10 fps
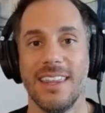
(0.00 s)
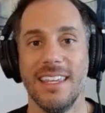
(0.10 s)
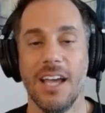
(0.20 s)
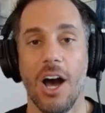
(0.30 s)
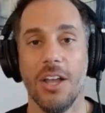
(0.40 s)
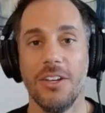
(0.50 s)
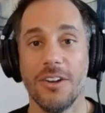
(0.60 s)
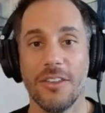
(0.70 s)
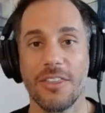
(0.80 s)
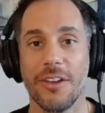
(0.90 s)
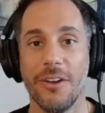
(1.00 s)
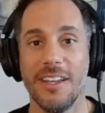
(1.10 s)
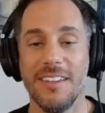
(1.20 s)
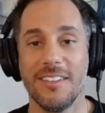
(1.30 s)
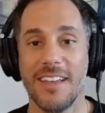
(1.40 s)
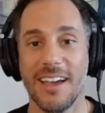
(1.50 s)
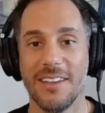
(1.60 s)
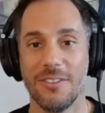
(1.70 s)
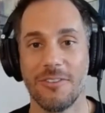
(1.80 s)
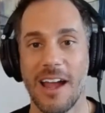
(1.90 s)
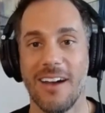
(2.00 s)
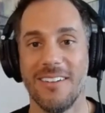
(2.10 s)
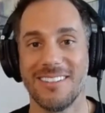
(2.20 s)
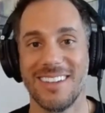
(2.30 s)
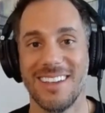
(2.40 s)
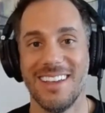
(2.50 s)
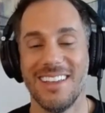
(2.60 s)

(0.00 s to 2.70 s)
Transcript: the under 30 seconds round.